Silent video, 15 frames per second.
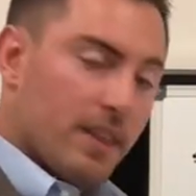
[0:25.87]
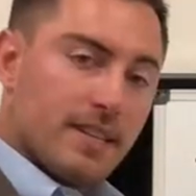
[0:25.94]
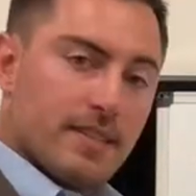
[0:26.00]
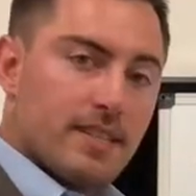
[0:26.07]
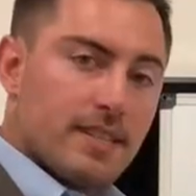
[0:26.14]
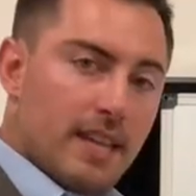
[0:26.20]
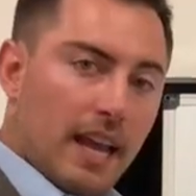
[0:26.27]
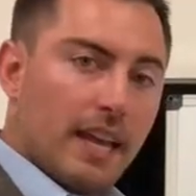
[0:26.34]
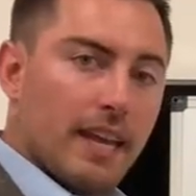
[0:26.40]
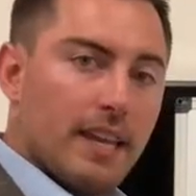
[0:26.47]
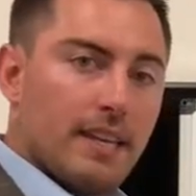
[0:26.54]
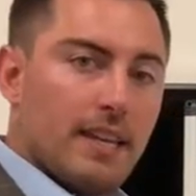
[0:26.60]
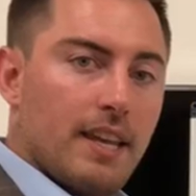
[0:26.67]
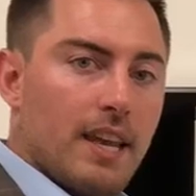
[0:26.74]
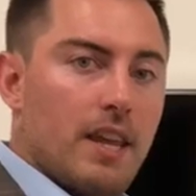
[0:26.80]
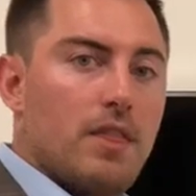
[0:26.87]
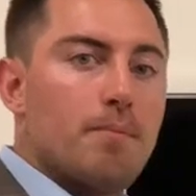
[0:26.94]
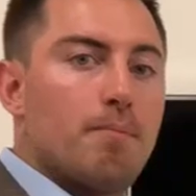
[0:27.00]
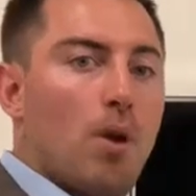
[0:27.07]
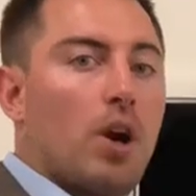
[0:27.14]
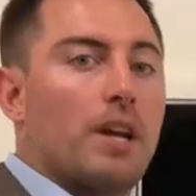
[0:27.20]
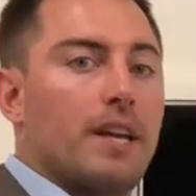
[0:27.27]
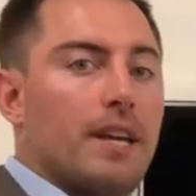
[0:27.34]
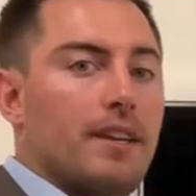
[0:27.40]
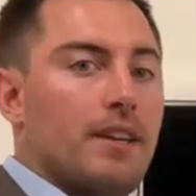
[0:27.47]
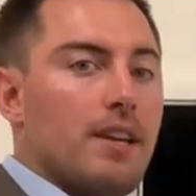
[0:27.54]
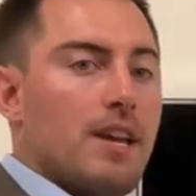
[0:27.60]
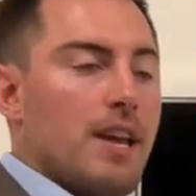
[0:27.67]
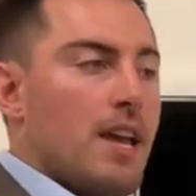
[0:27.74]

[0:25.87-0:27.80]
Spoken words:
this second in the market